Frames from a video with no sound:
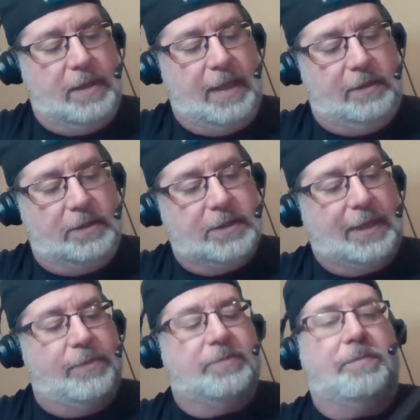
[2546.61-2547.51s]
it looks
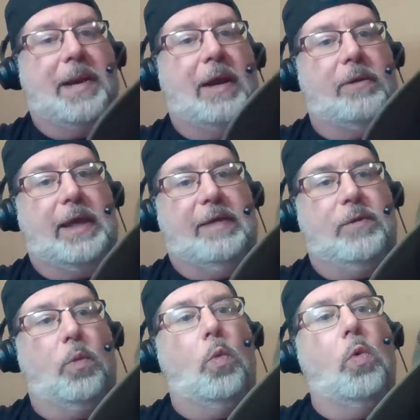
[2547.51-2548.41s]
like it was barely
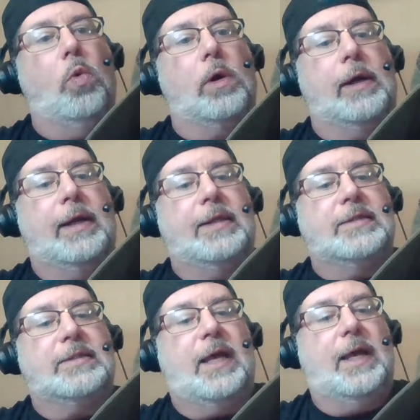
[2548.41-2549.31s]
even worn
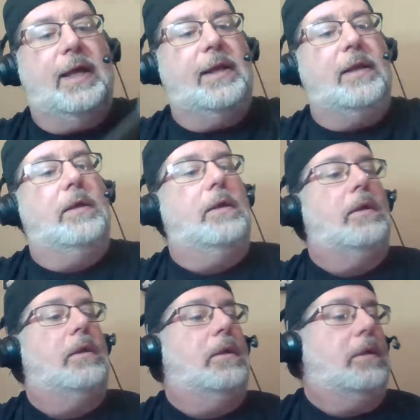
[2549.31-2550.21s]
inside.
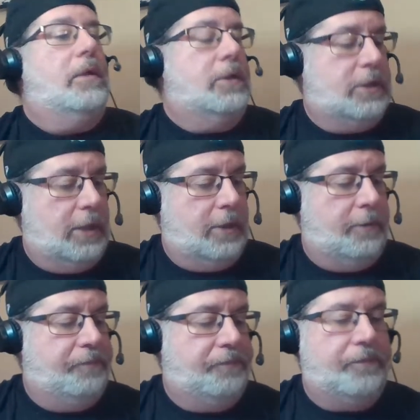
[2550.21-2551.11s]
So